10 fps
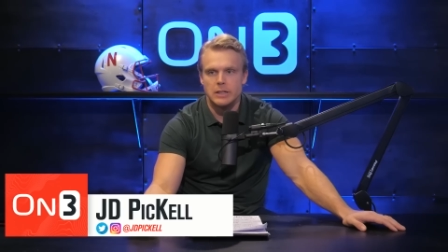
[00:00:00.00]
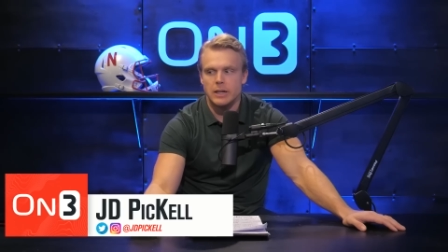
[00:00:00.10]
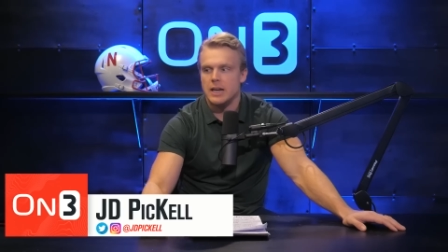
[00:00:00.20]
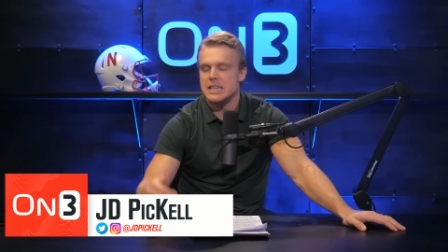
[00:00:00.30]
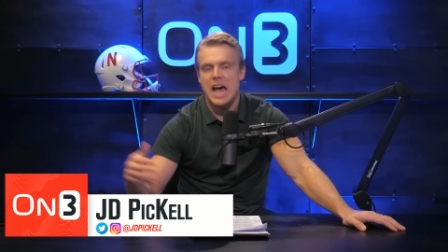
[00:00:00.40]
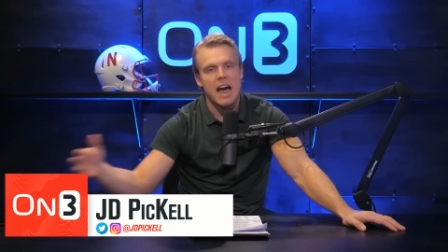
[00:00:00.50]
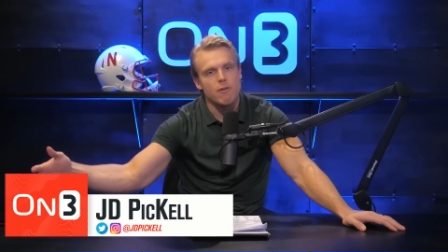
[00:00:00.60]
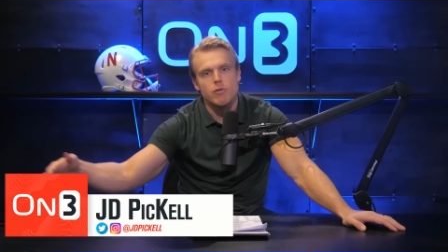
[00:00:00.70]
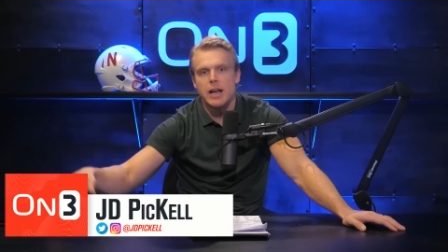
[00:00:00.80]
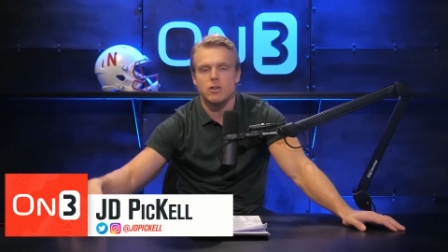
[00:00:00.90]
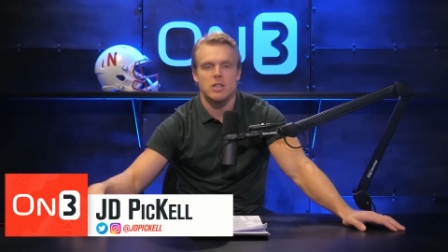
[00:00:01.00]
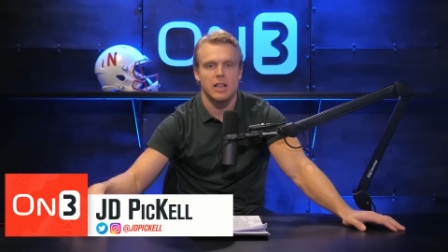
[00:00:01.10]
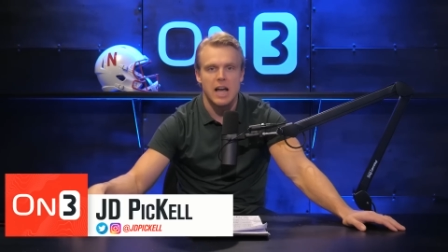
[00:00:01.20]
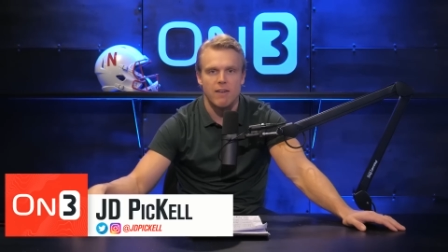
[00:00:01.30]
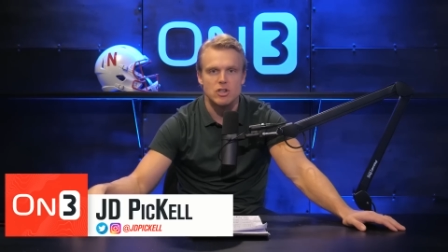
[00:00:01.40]
Get to have the regulars in the
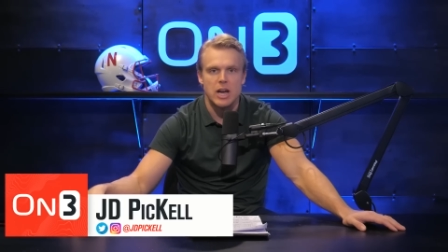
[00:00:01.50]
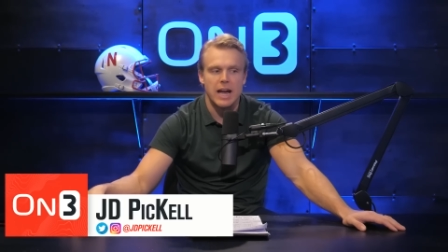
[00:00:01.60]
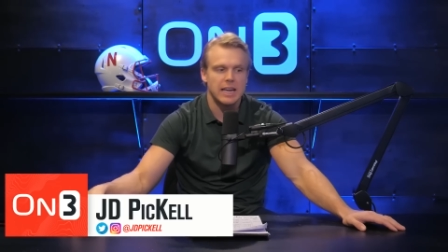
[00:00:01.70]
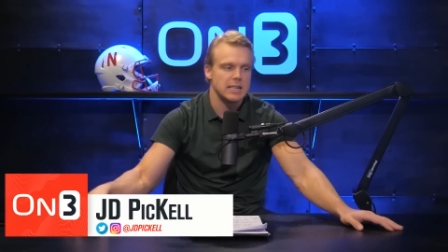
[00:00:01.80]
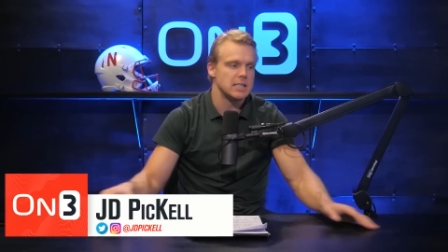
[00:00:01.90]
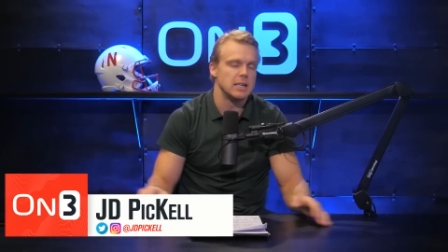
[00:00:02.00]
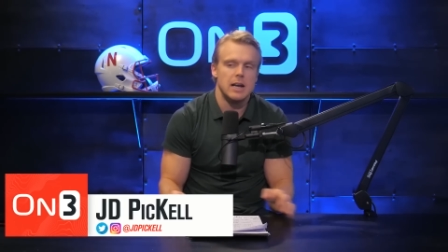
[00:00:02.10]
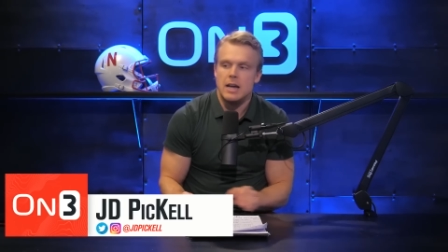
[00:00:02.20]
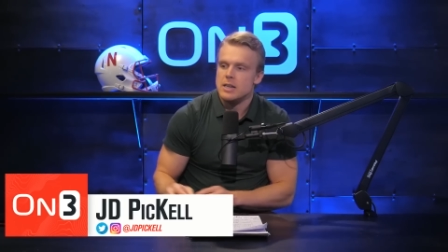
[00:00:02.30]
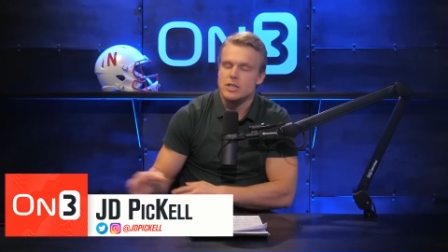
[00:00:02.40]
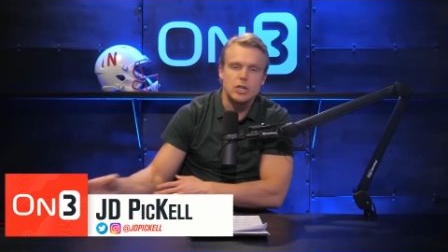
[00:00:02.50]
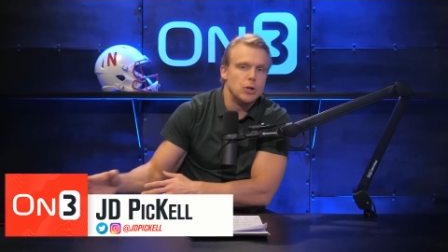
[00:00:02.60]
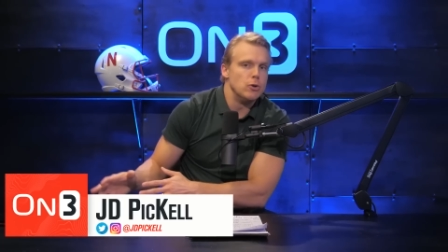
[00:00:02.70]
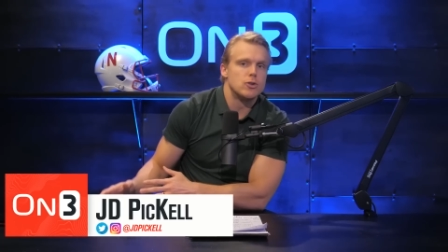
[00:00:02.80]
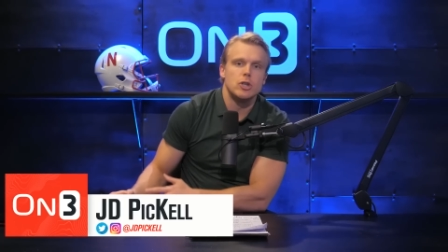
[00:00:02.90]
live chat. Get to see
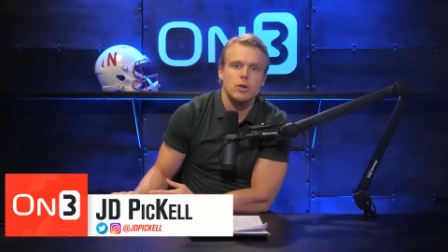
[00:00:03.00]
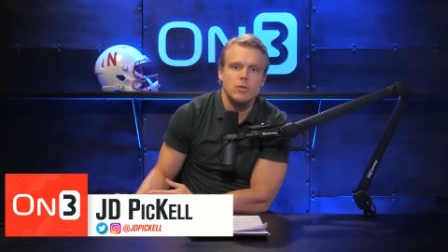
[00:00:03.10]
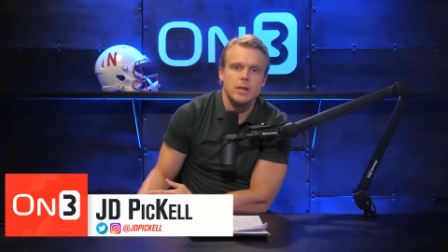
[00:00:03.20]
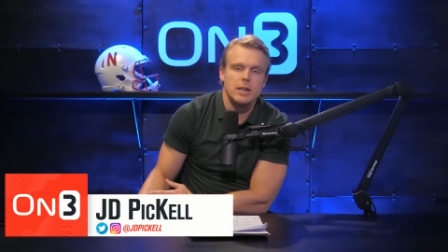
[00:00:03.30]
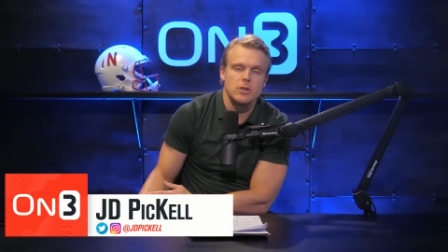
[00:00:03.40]
who's tuned in.